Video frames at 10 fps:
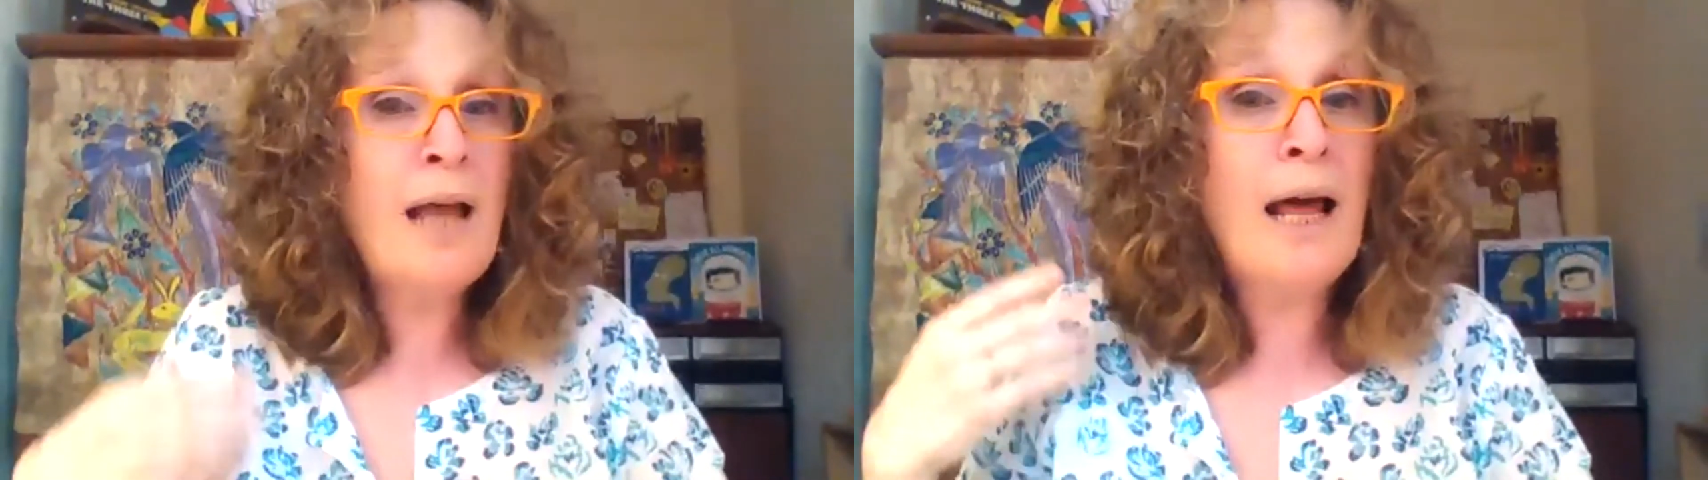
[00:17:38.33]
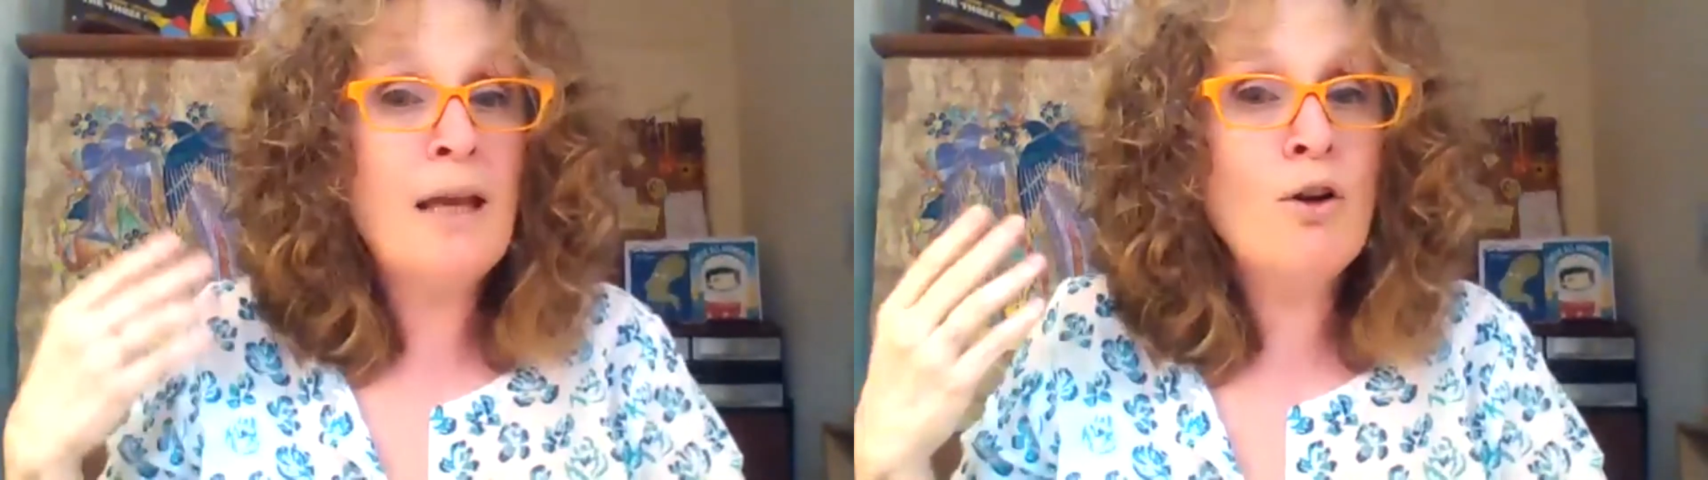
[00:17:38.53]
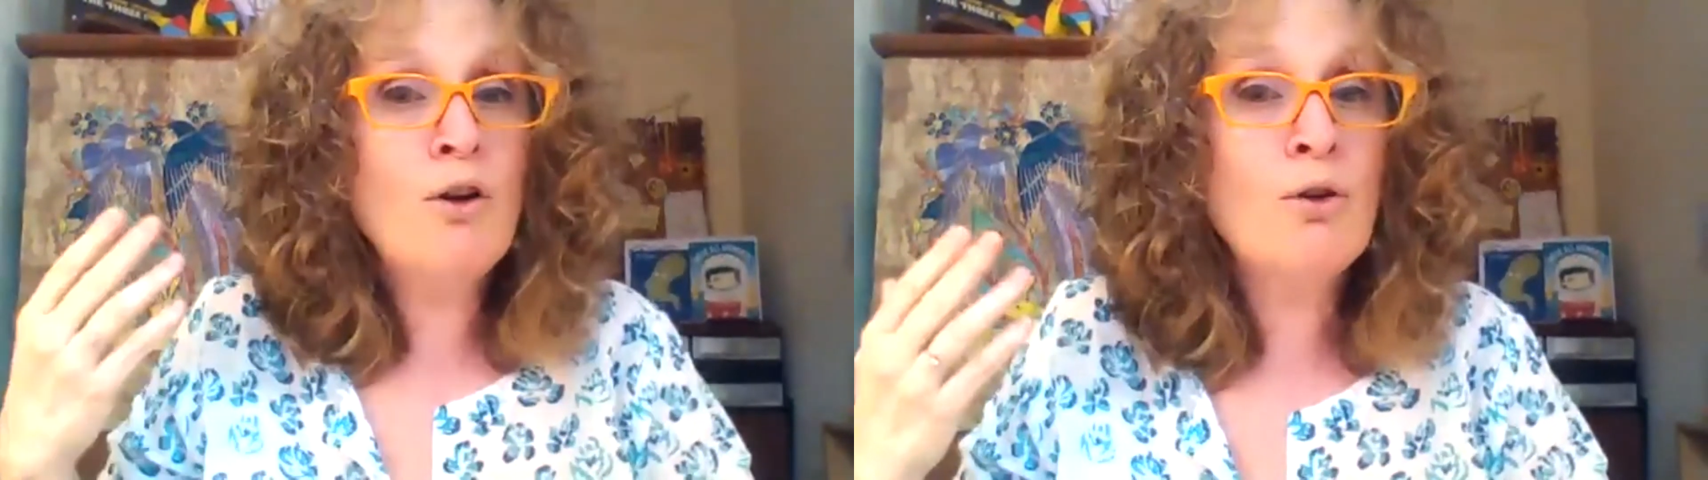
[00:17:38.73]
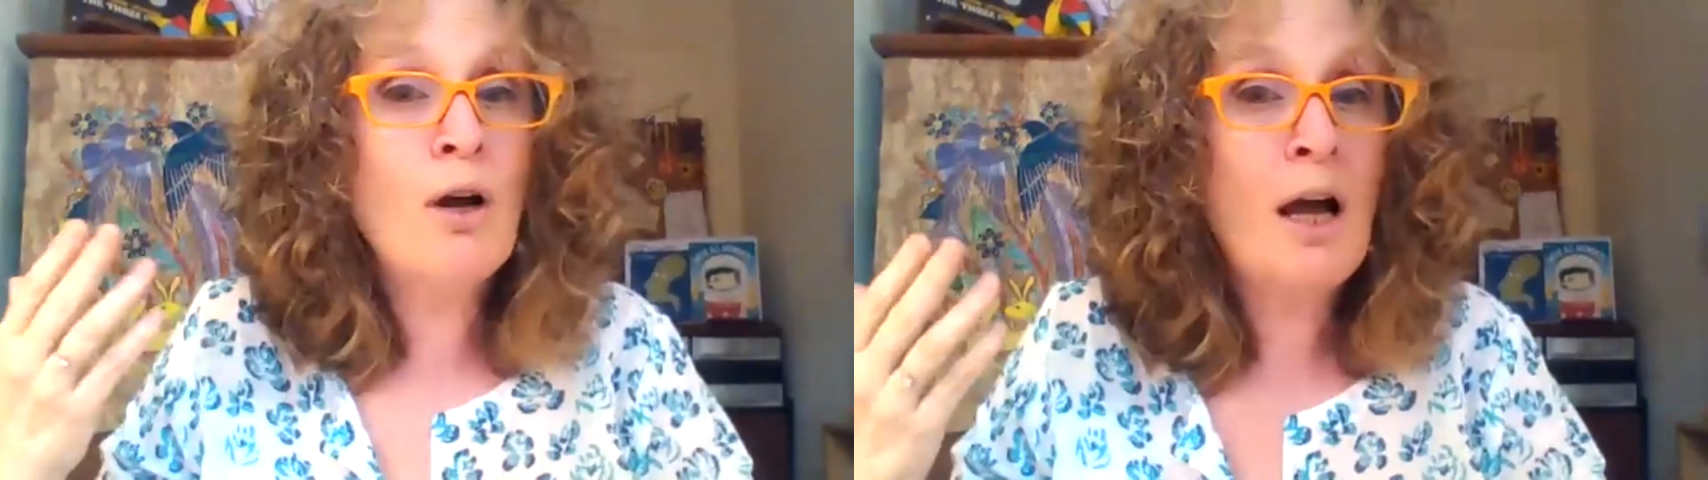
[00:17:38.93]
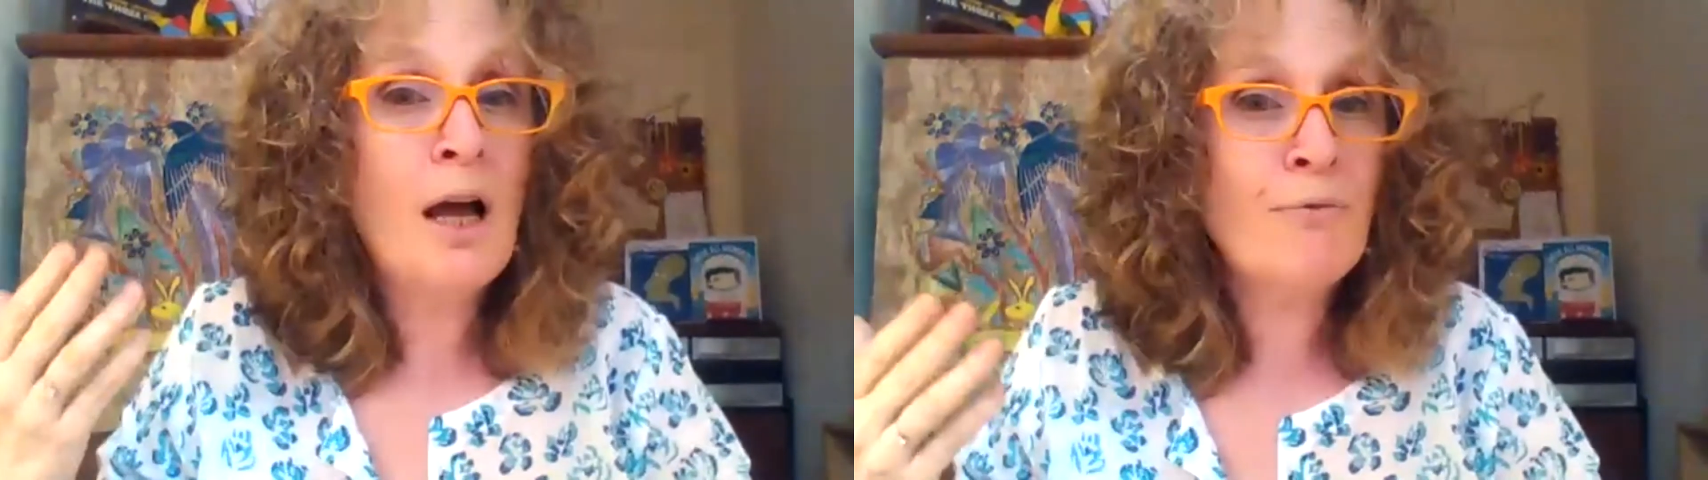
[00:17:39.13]
I also
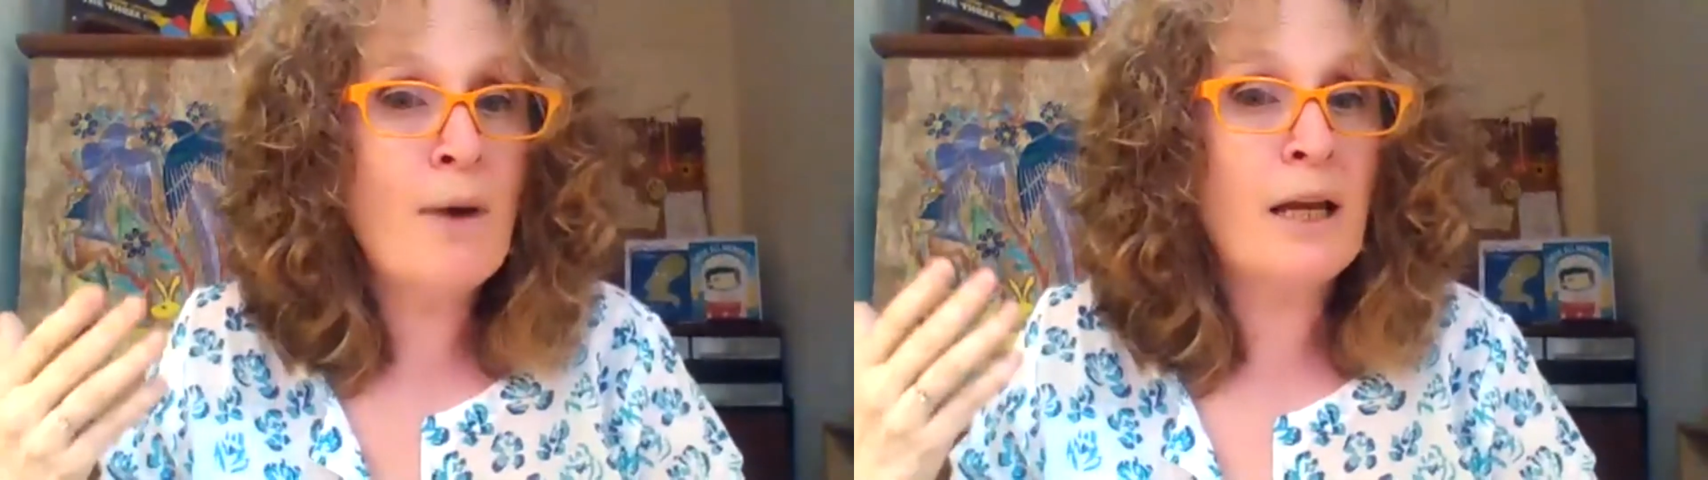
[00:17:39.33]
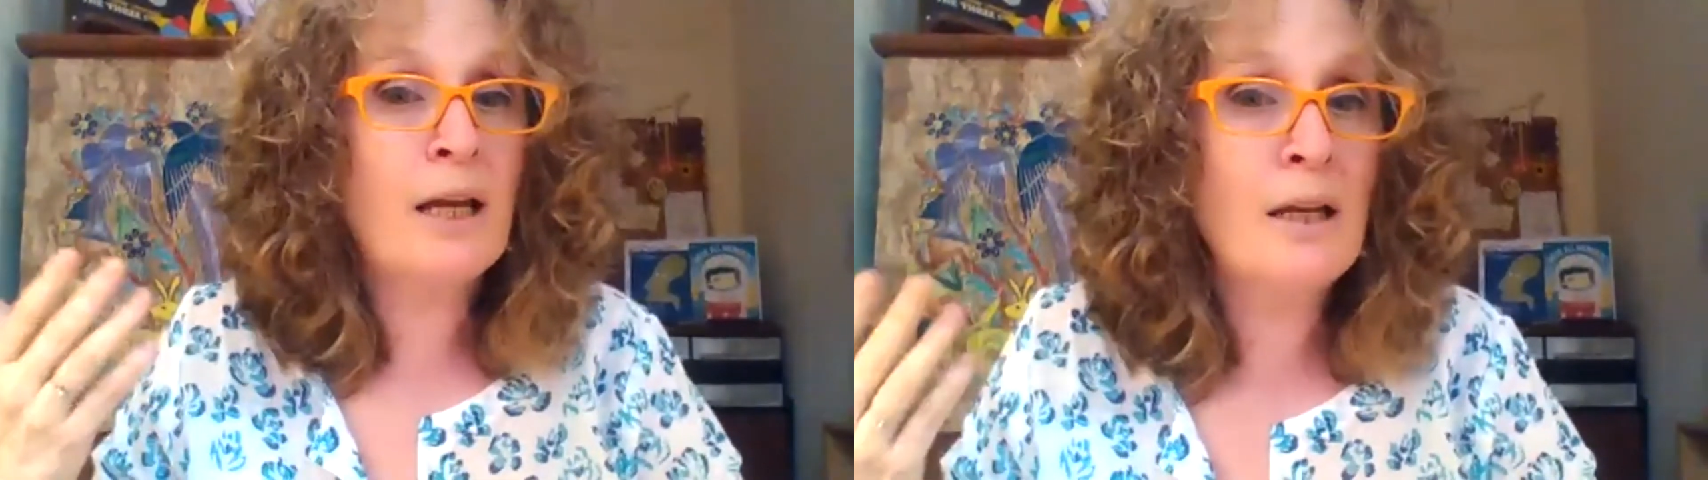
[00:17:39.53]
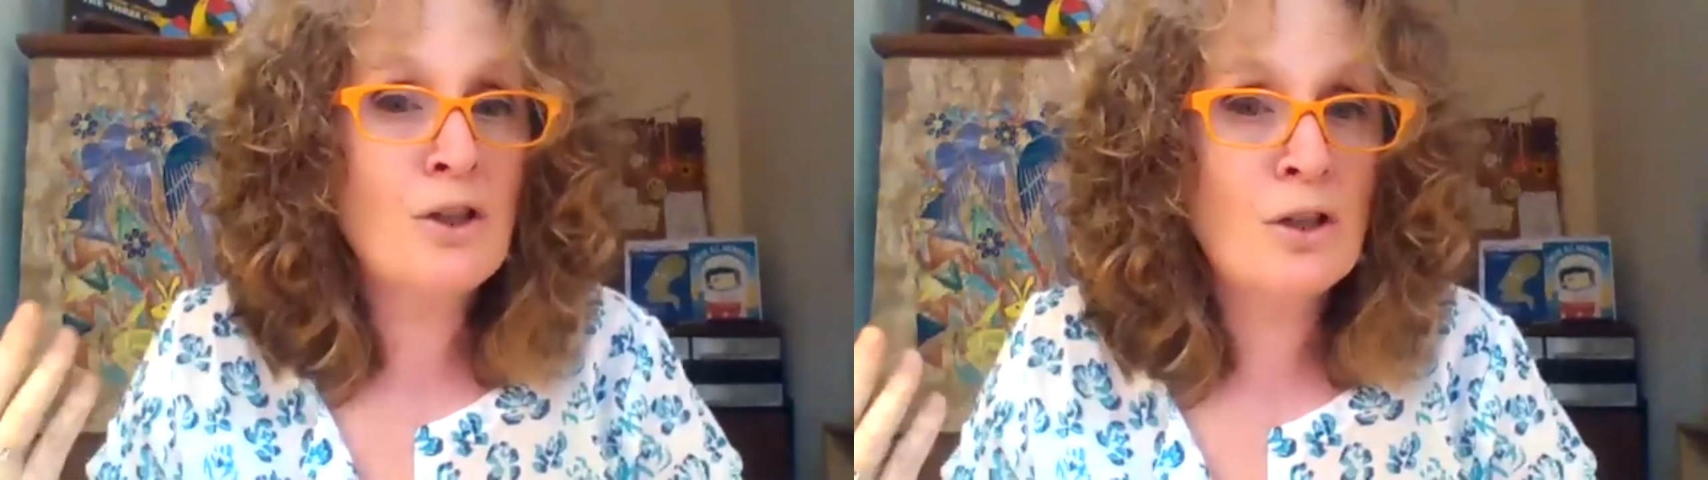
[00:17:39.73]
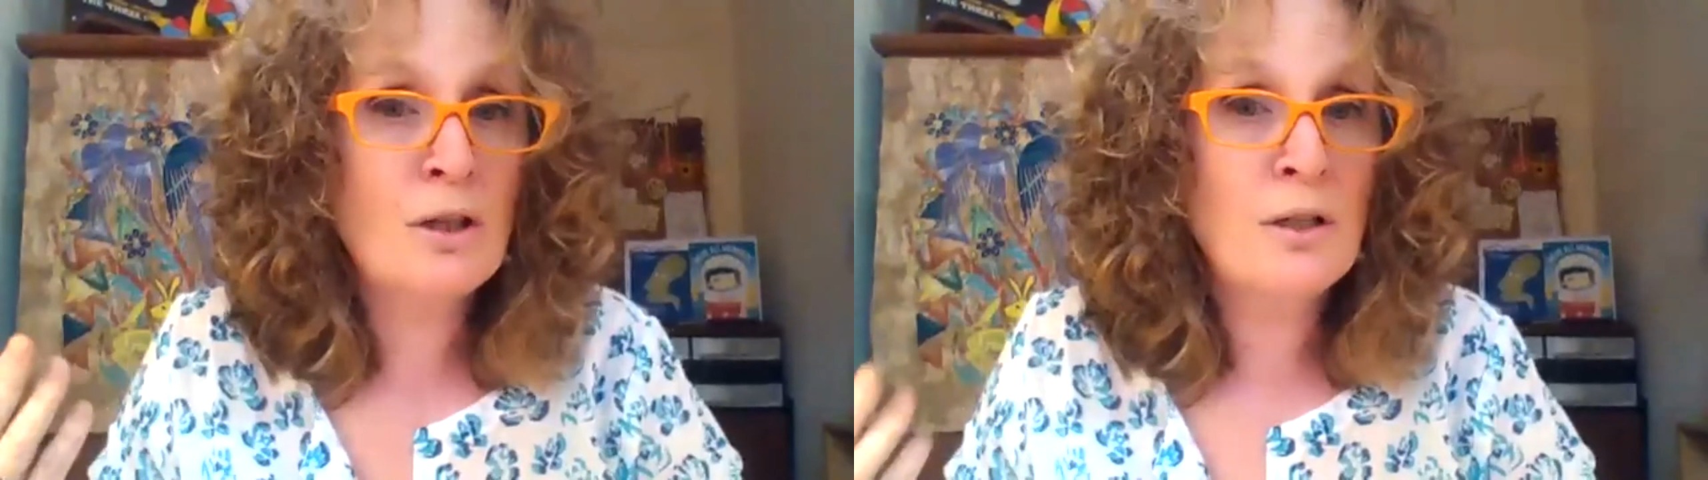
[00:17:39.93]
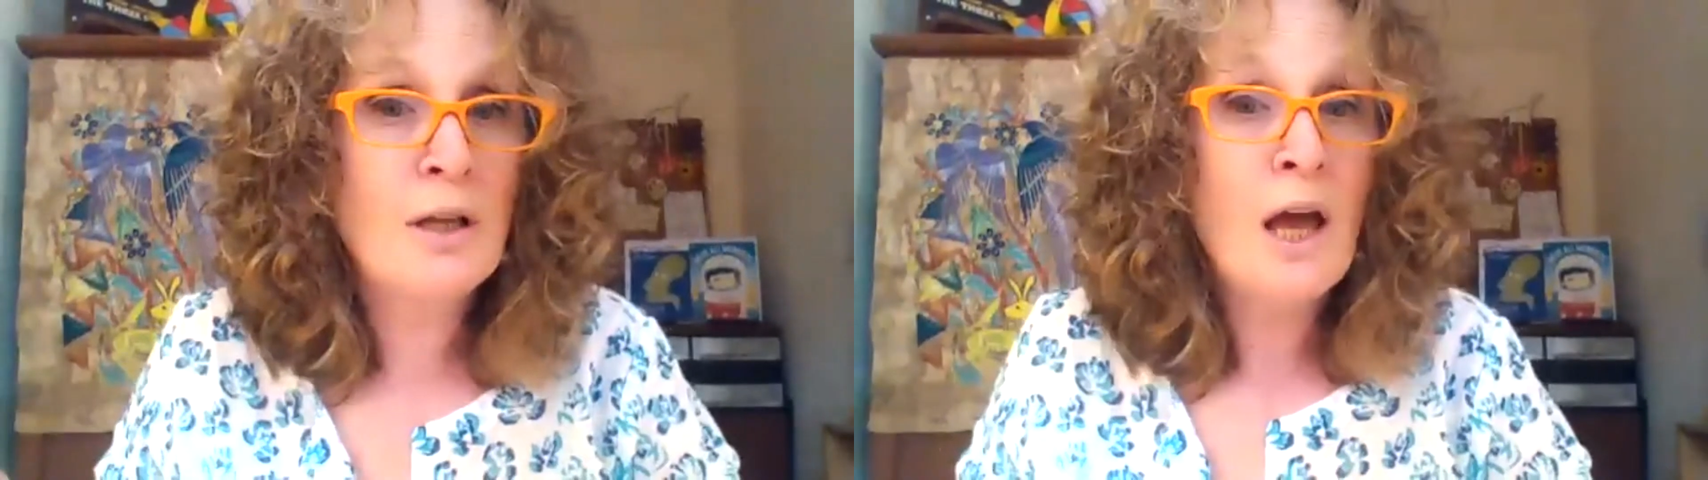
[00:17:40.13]
have my
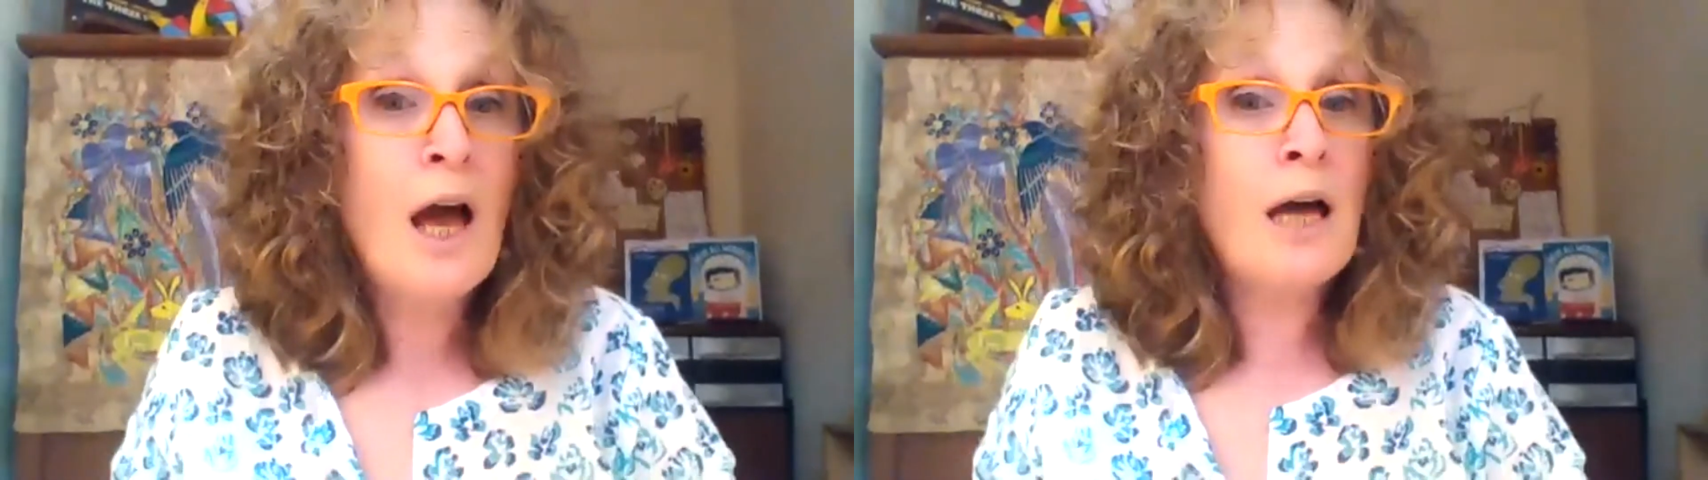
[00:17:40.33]
kitchen